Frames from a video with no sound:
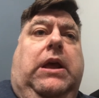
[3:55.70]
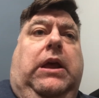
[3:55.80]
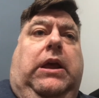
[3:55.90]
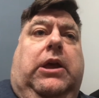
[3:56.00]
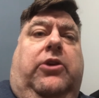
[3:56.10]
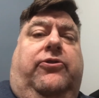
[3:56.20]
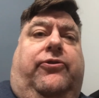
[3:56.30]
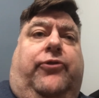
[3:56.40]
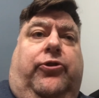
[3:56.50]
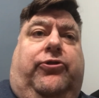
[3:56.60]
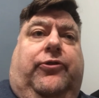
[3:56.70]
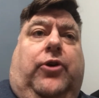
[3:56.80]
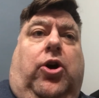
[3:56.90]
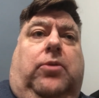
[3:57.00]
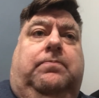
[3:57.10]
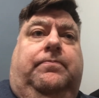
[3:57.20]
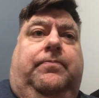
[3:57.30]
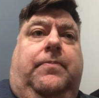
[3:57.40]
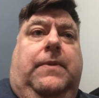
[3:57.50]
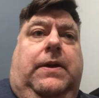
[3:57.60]
is, first of all,
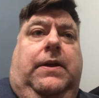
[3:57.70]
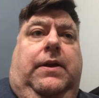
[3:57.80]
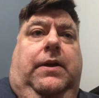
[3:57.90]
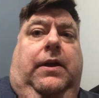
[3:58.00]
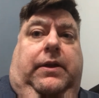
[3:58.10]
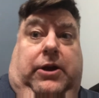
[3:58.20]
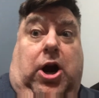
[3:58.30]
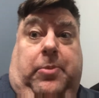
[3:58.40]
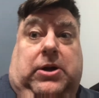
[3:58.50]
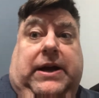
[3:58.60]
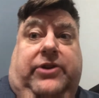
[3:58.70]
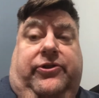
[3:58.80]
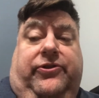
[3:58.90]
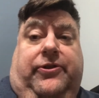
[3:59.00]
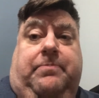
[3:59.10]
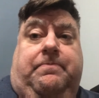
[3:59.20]
the armor class system.